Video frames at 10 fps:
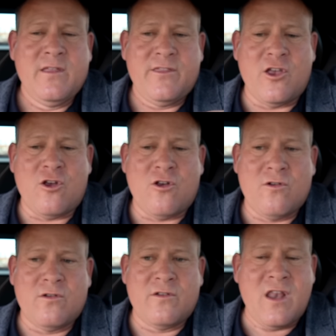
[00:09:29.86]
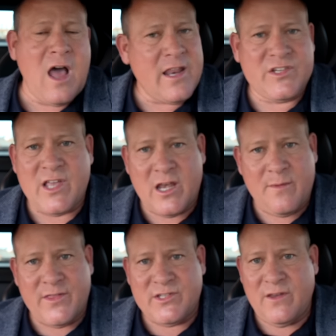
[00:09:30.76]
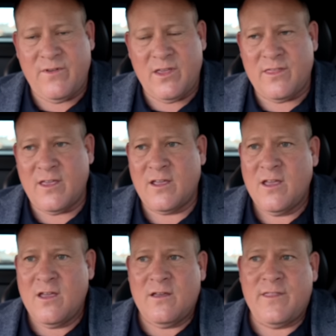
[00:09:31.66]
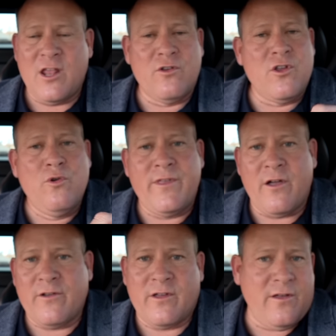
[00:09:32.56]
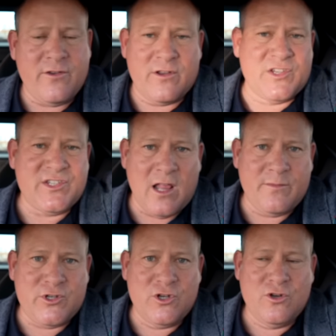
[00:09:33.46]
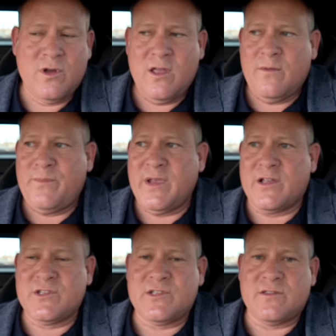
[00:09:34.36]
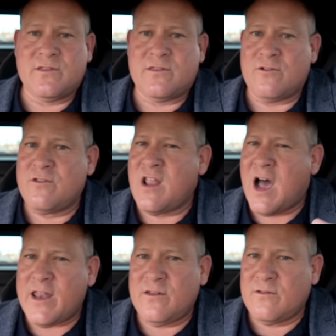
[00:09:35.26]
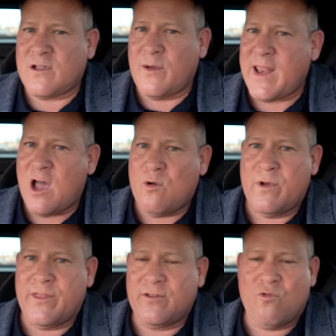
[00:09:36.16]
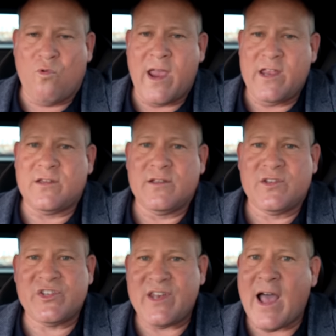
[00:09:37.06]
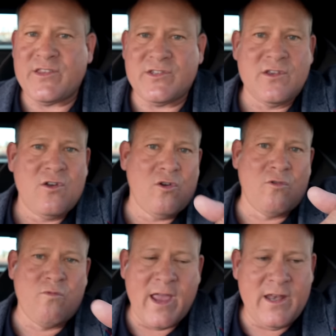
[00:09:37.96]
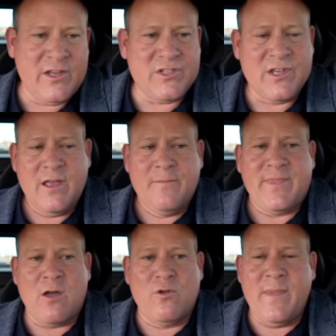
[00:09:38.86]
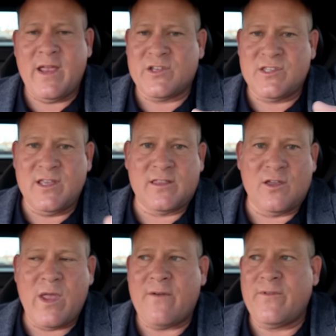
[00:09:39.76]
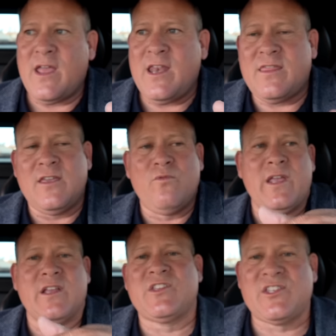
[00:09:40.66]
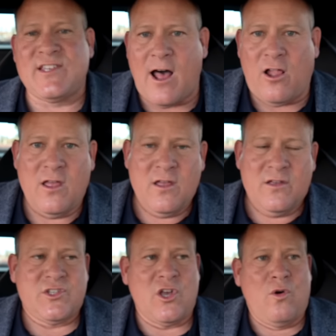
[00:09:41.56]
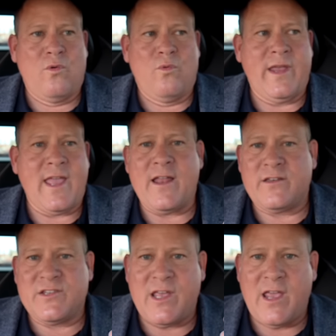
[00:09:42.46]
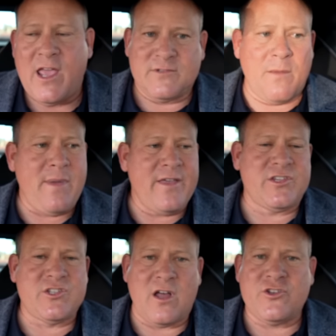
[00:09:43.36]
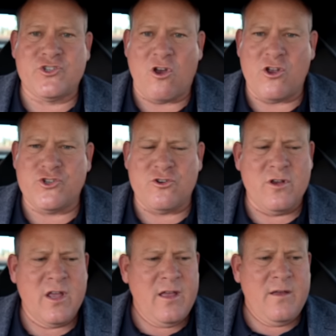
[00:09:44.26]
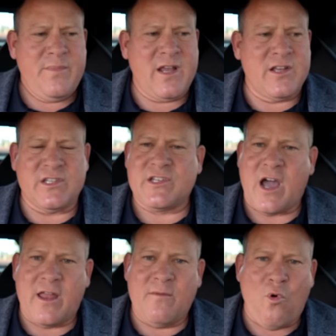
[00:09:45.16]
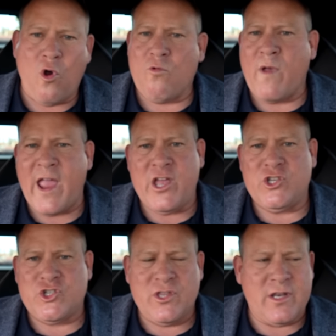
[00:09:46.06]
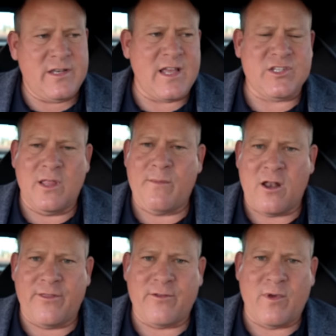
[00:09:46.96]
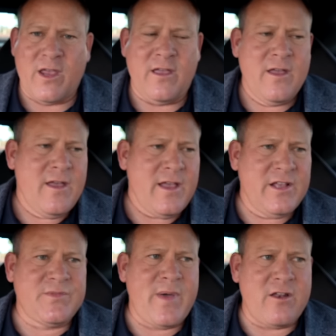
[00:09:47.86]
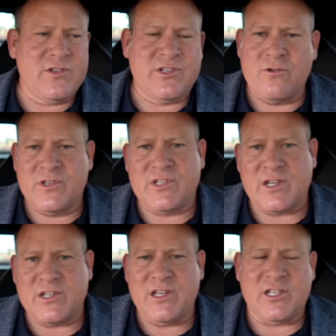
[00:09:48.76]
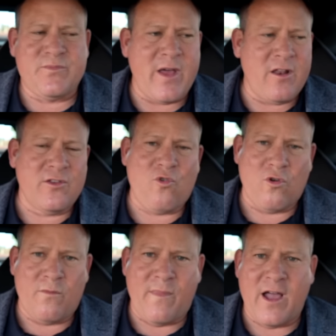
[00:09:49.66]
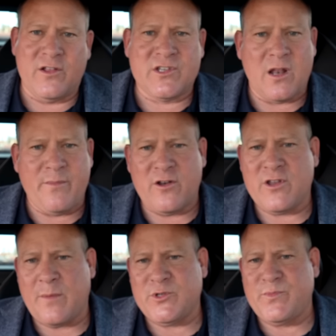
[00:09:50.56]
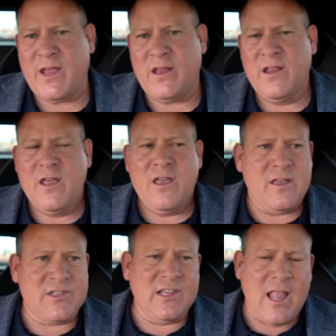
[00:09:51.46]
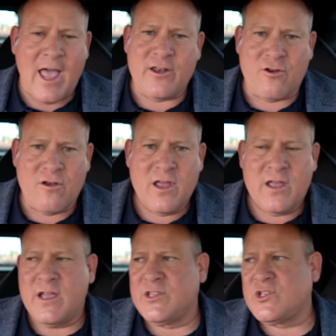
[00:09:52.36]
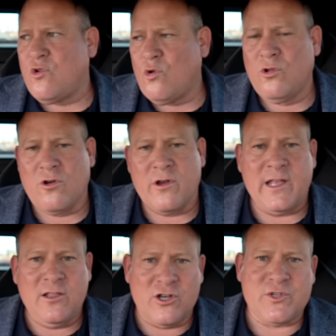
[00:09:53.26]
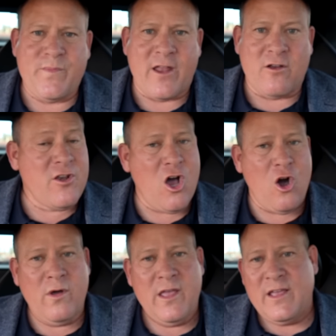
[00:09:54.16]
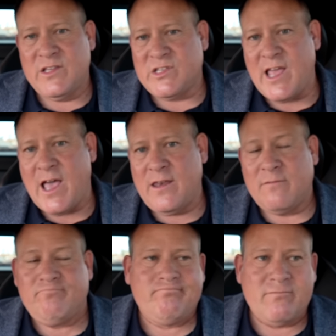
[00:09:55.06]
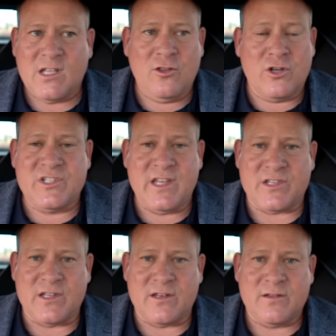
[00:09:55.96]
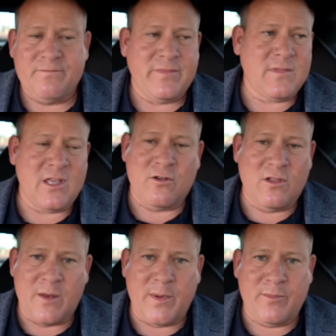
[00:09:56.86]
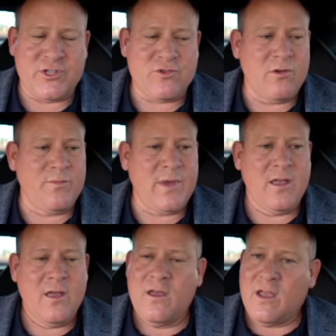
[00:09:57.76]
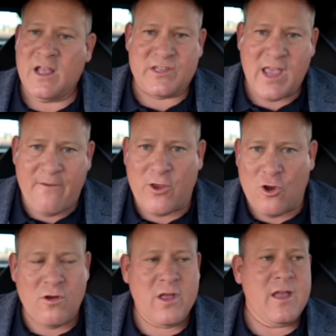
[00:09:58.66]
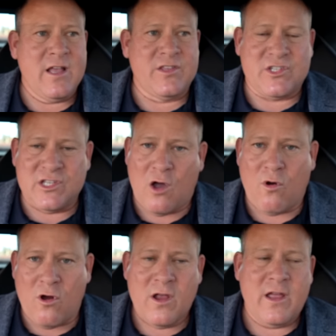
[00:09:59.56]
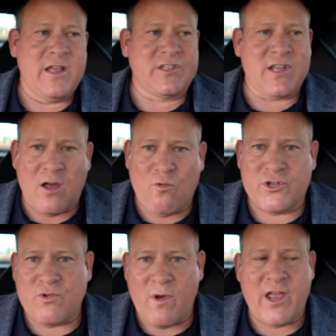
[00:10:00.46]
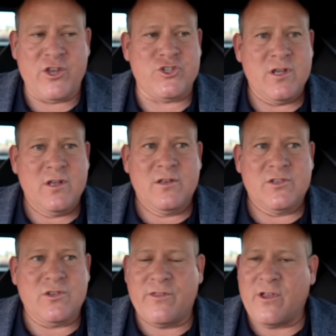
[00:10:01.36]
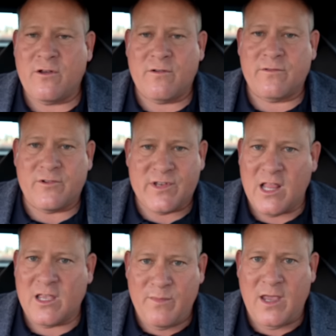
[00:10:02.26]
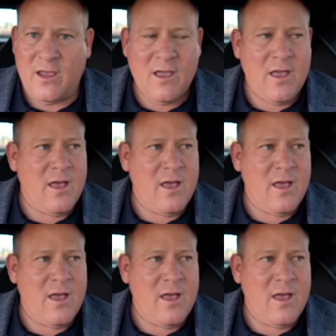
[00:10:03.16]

They're not excited about this EV thing. They don't know who the hell they're going to sell them to, because they're not coming out with great stats or ratings that would make us think that we have anything we could sell. So we can't say, hey, come buy this Dodge Charger because it's got more range than a Tesla Model 3. It's better 0 to 60. It's better than the quarter mile. It's got a better top speed. It's lighter. It's cooler. It looks better. No. Instead, it looks decent. I know a lot of people disagree with me. It's heavier, it's slower, it's got worse range. So they're telling me,